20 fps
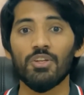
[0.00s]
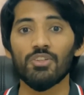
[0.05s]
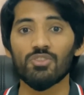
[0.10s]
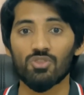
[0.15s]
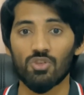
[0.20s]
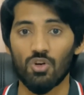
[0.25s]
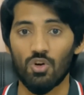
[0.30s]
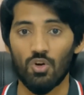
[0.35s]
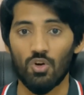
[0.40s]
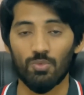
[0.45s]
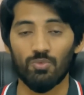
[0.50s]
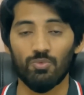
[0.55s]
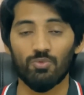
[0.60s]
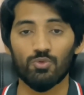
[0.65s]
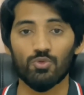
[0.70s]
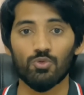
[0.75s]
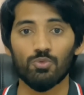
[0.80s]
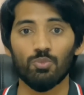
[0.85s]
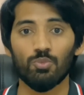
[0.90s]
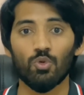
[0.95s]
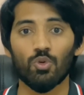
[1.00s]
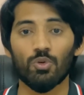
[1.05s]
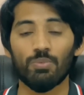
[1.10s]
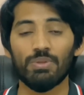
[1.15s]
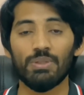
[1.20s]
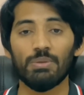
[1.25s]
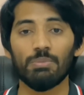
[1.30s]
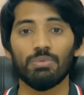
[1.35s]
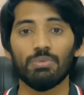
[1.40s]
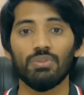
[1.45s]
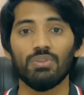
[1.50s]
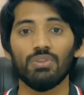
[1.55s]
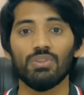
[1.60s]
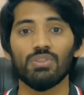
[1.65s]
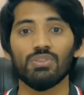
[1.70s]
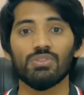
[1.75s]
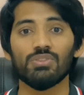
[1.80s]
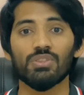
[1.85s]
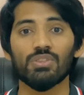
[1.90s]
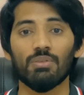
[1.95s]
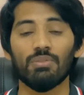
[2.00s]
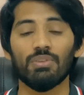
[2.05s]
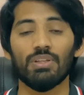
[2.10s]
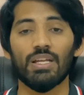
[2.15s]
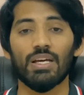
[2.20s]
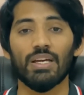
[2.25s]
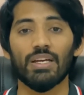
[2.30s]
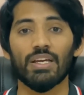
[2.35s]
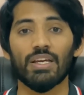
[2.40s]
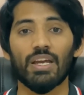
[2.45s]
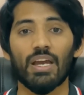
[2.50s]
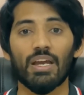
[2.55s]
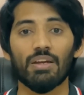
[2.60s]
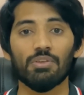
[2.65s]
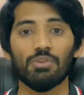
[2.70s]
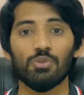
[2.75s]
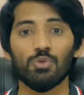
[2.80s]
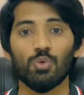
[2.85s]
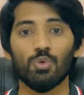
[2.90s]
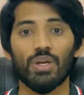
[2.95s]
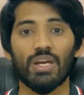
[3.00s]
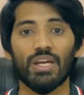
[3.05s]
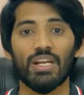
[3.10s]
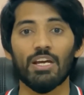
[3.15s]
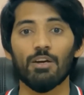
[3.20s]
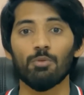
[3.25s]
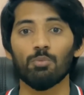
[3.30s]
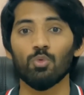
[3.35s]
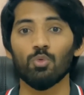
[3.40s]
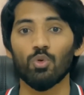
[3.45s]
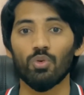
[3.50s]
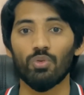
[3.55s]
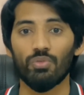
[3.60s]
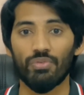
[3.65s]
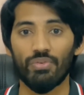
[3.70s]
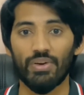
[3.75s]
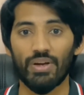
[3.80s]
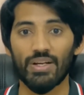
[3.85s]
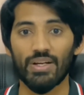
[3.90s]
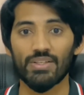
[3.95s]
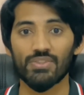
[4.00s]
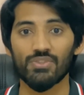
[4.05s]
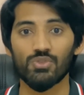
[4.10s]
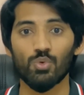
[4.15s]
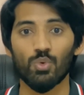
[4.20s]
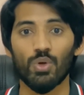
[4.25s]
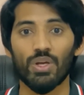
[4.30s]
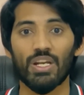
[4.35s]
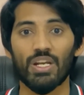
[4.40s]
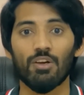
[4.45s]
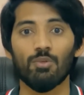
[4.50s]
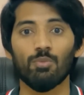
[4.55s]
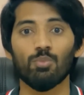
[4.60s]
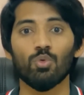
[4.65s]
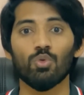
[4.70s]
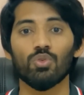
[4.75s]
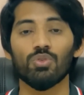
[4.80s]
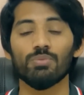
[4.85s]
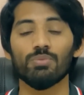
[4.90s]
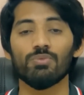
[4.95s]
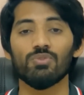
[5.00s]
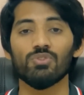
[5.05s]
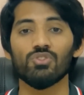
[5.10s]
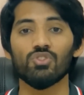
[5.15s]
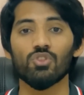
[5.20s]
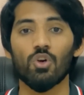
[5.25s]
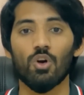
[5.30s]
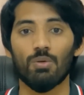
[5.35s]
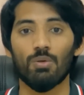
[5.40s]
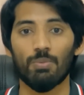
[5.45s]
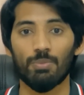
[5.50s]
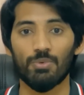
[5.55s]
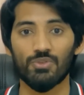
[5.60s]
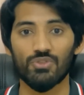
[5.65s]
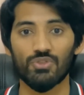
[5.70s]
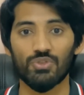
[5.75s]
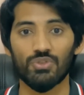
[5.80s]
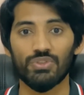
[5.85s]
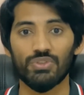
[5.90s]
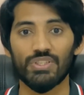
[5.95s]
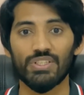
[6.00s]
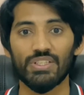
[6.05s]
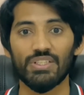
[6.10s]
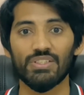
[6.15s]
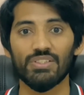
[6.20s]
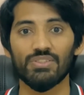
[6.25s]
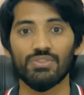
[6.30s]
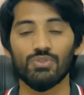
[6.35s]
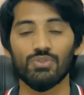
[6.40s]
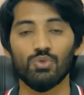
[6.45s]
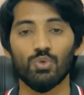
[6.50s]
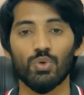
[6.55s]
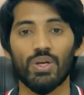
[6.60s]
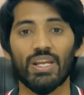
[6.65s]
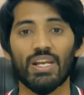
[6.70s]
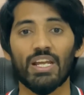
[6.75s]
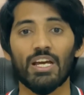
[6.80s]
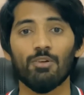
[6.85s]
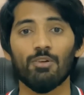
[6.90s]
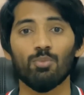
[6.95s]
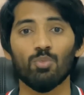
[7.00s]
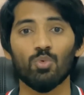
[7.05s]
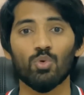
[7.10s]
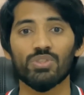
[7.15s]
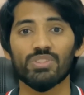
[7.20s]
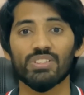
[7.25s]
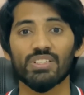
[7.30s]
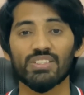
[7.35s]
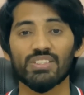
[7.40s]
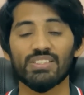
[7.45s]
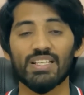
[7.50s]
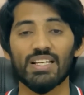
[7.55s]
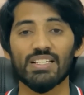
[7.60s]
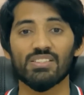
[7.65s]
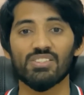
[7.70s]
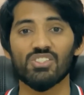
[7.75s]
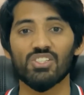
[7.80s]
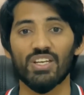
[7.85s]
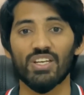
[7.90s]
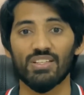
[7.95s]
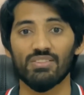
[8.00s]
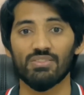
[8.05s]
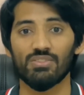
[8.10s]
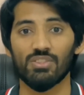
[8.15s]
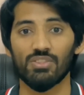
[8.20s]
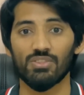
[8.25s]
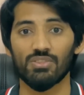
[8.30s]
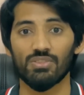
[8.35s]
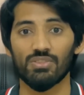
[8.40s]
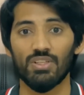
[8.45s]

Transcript: talk to more people, some like you can have more friends, you can have more job opportunities, you can have more success chances